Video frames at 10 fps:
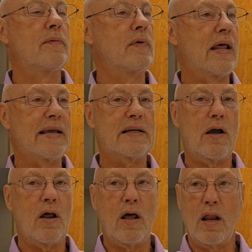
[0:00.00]
like
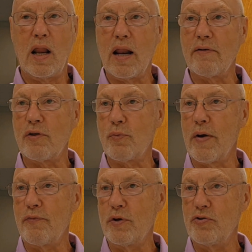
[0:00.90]
a lot of the
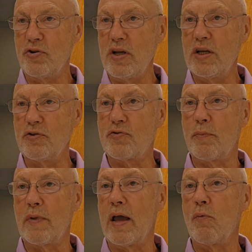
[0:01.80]
refugees
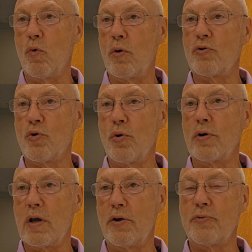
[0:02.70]
from that war-torn
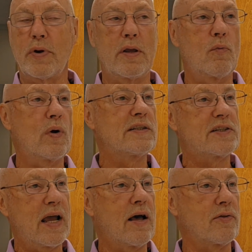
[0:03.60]
country, went
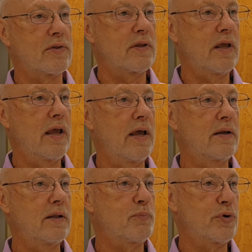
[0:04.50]
south, and
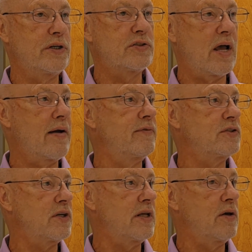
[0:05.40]
the priests
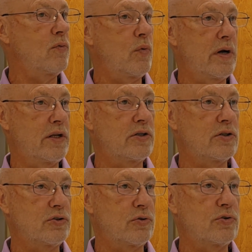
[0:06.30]
obviously went into
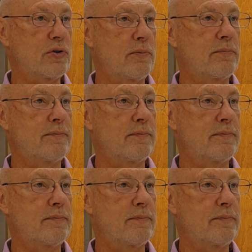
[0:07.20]
Jerusalem.